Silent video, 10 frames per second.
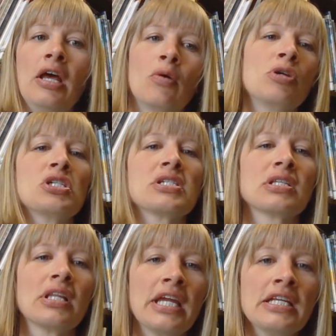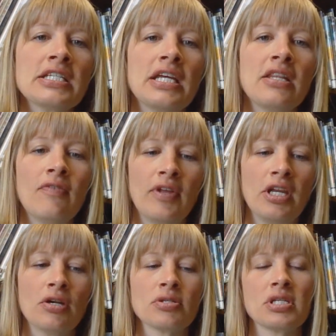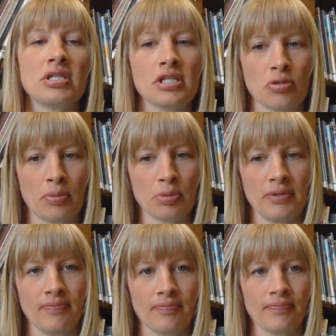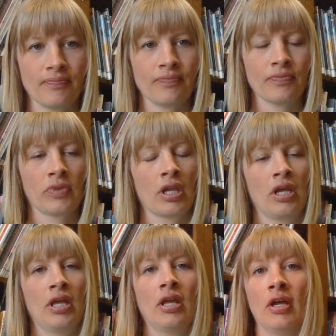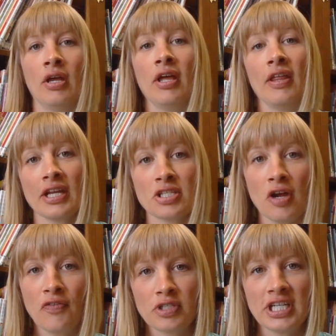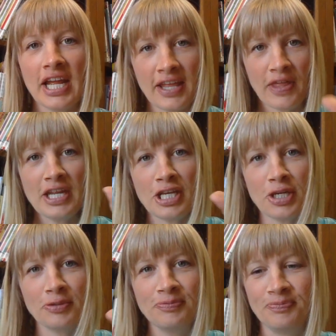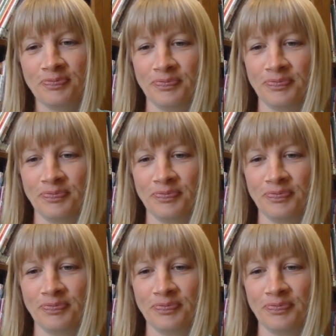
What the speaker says: which is linked in the video's description. That's all for today. Thank you.